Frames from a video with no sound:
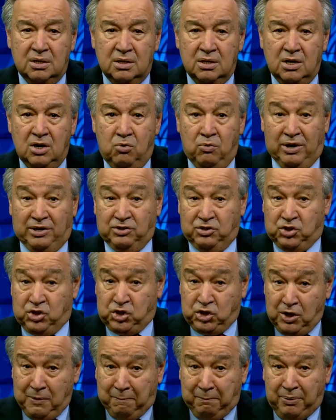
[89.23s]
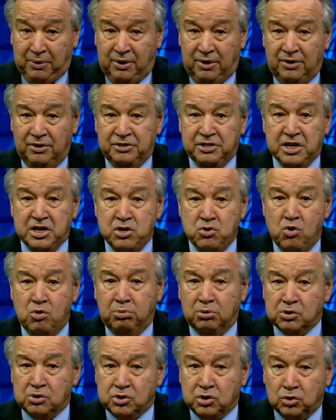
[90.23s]
when cheaper,
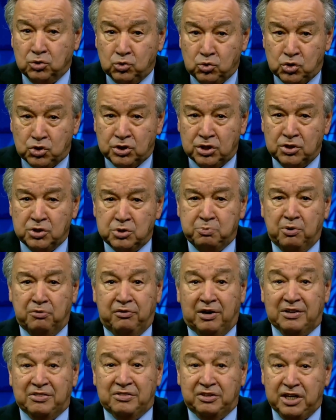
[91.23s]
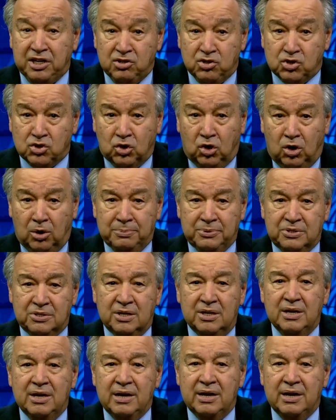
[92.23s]
renewable solutions provide green jobs,